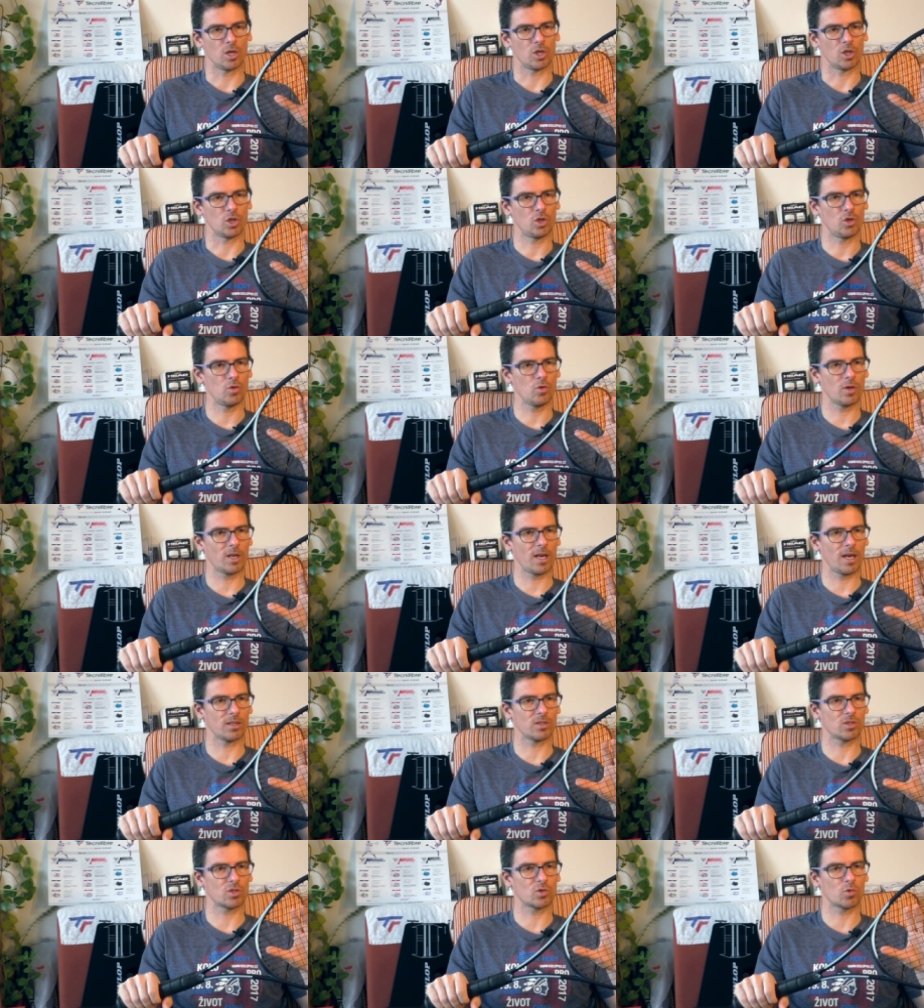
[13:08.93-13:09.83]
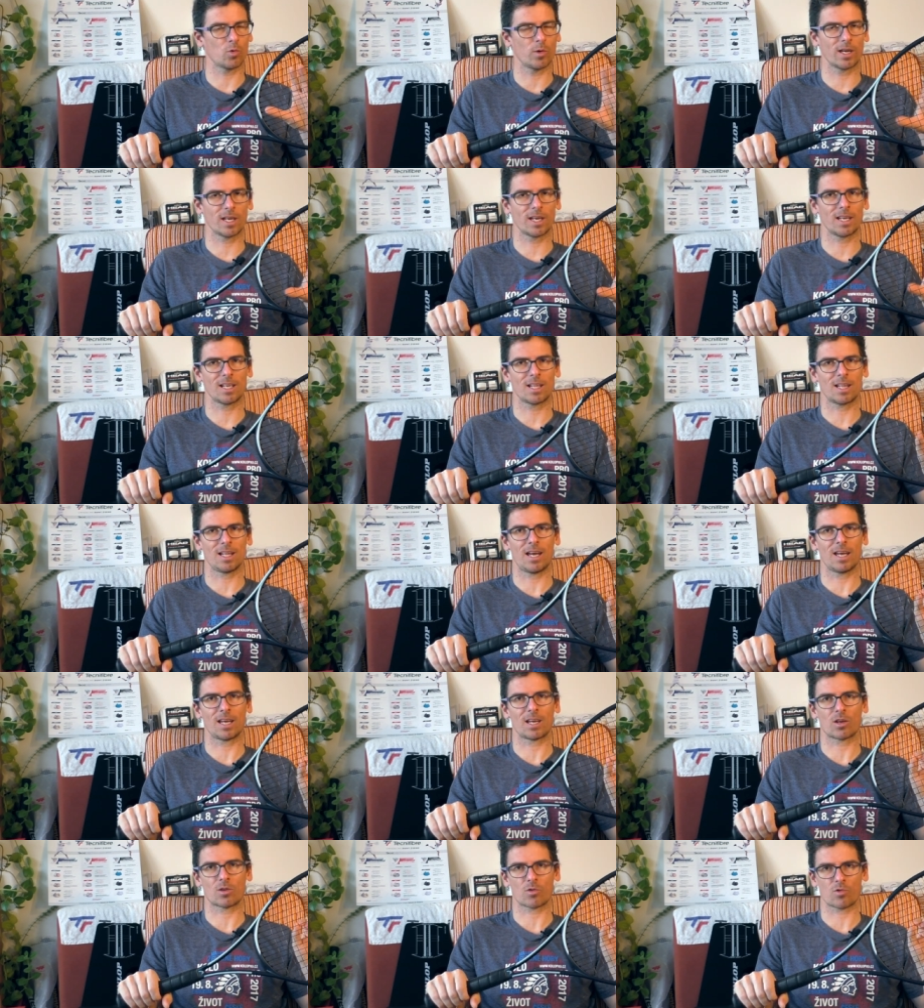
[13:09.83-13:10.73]
You can swing it
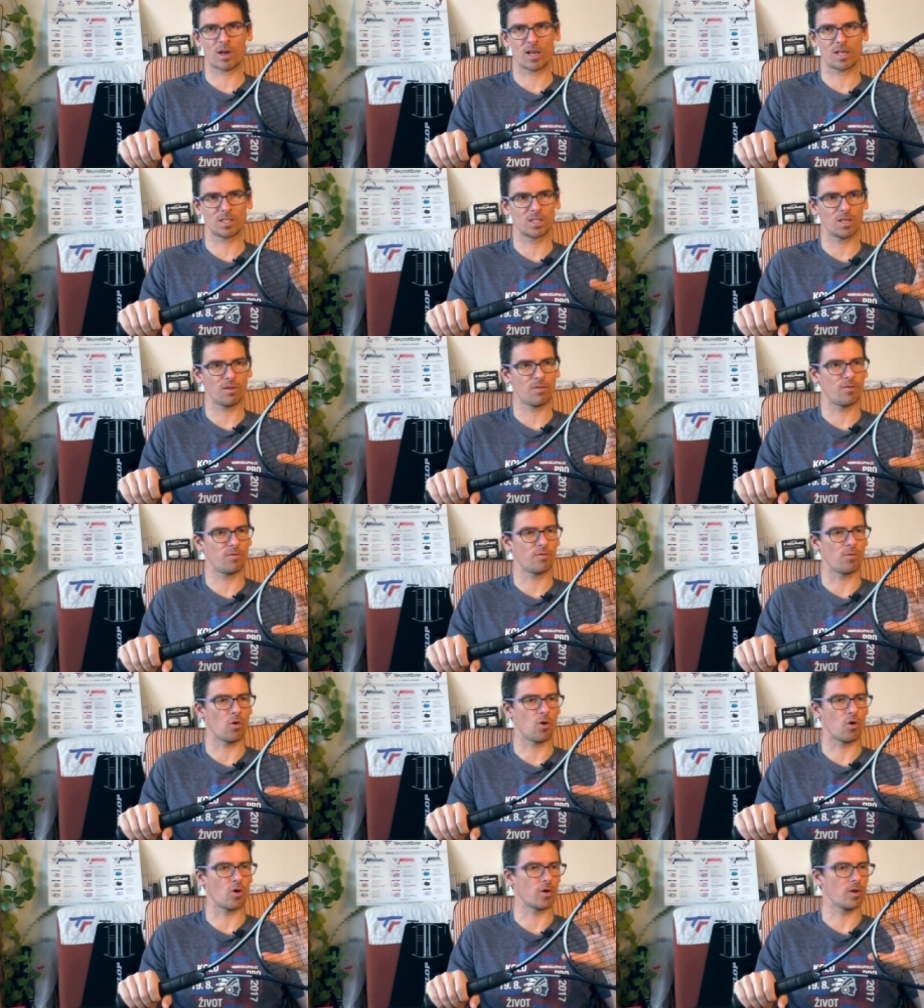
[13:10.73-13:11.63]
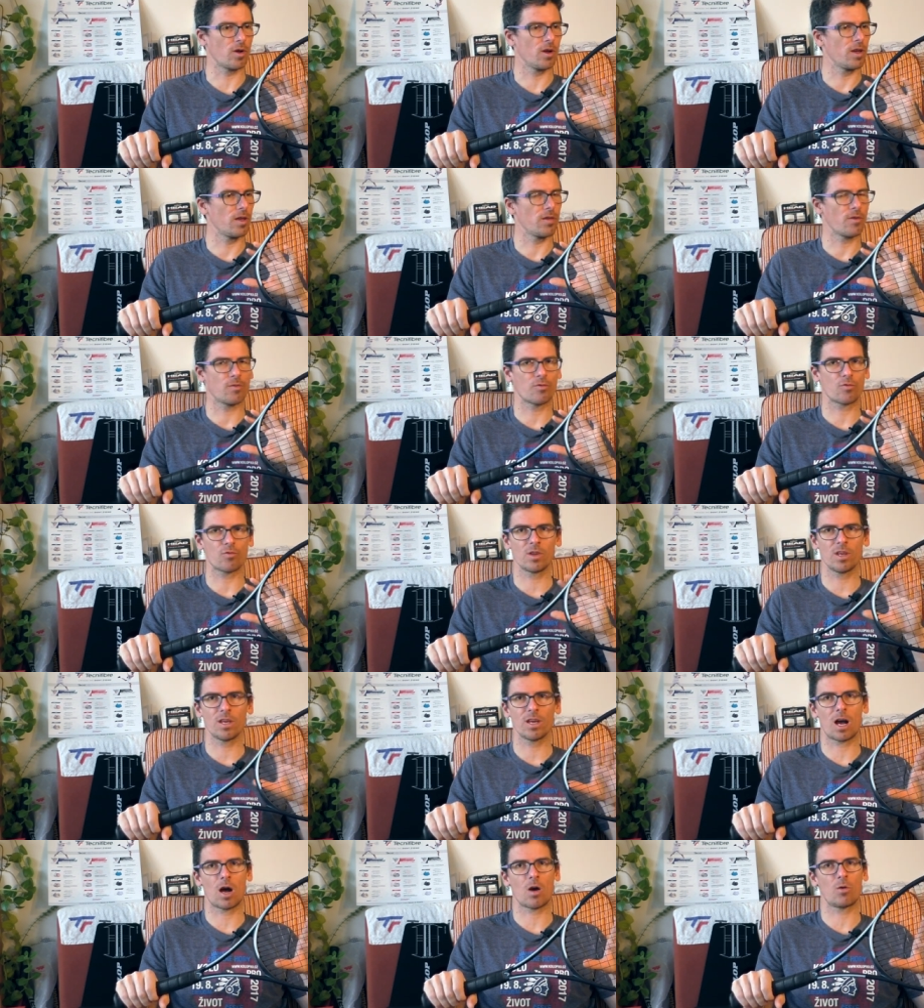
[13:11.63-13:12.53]
like crazy for
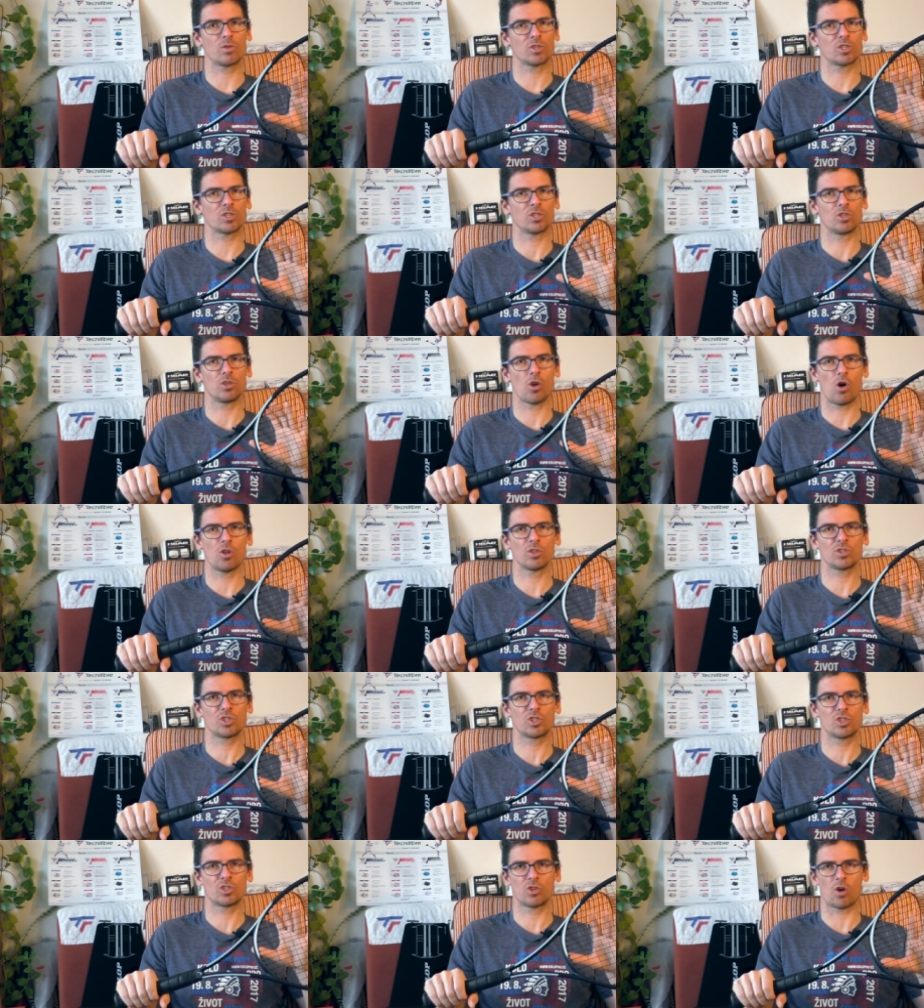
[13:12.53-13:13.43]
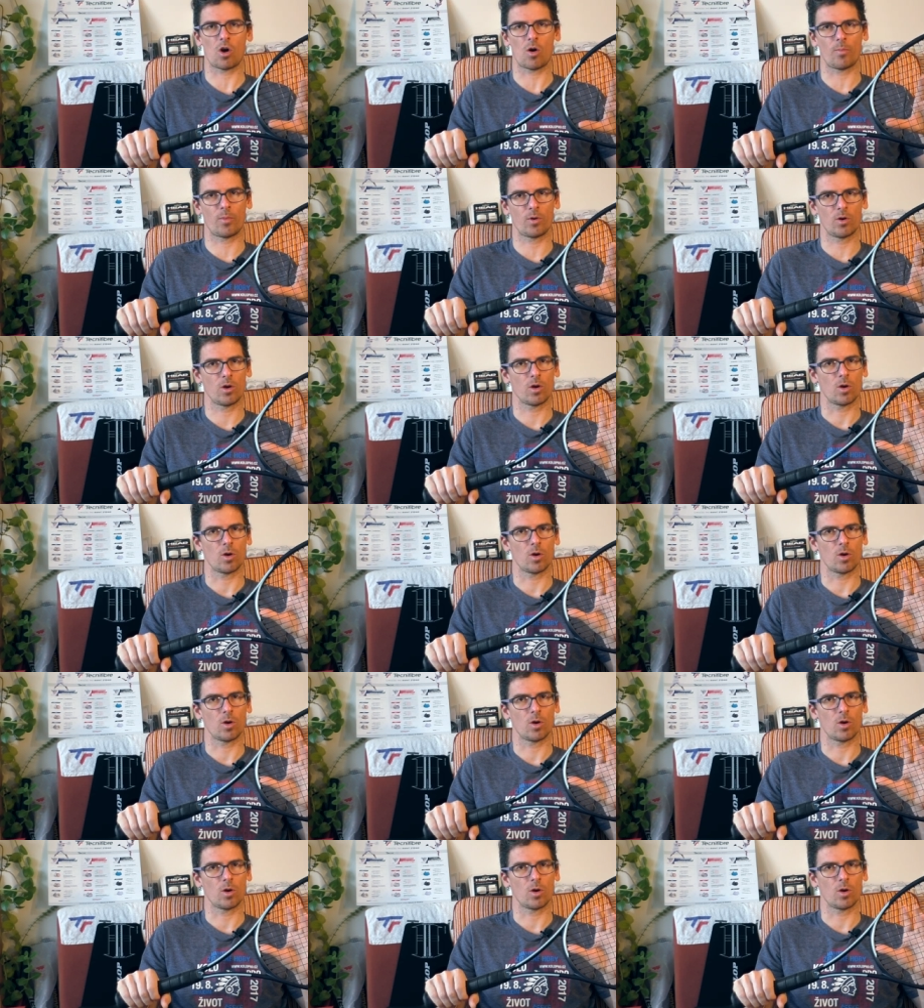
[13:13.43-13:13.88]
three hours non-stop